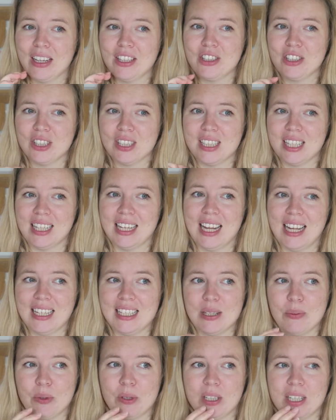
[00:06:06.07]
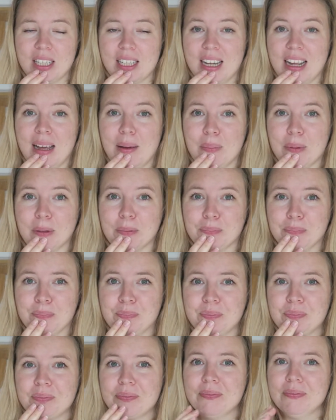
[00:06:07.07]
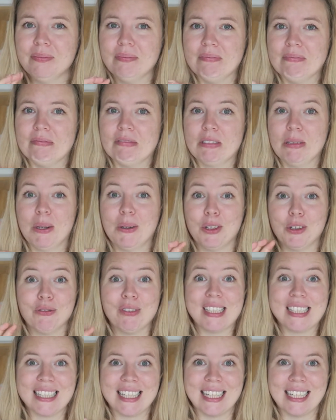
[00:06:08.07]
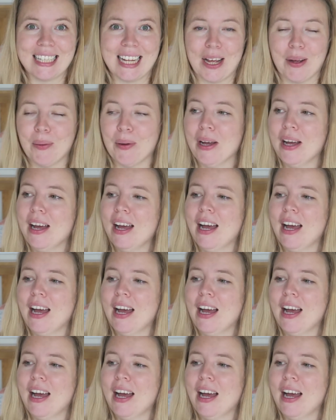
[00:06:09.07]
just in case it didn't happen, I'm going to risk it now.